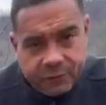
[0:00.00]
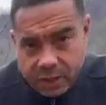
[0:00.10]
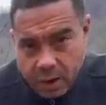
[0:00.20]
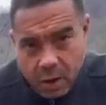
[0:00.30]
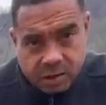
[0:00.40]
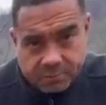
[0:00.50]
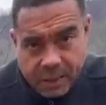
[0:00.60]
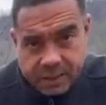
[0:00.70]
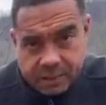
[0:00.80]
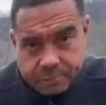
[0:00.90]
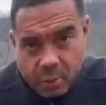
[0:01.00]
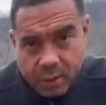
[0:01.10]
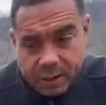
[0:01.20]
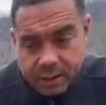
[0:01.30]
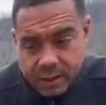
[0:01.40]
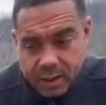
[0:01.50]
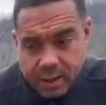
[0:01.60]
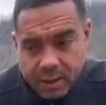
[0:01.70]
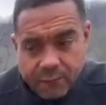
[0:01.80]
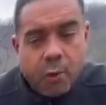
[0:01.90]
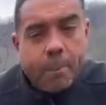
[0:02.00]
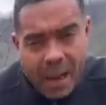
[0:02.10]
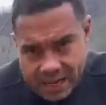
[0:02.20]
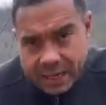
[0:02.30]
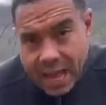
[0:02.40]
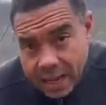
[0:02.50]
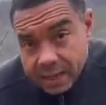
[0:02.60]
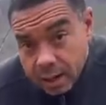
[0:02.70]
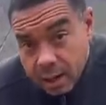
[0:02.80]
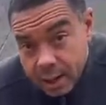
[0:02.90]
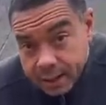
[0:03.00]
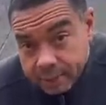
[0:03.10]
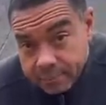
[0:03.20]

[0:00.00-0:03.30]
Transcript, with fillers: yards by this point for about a gallon of honey,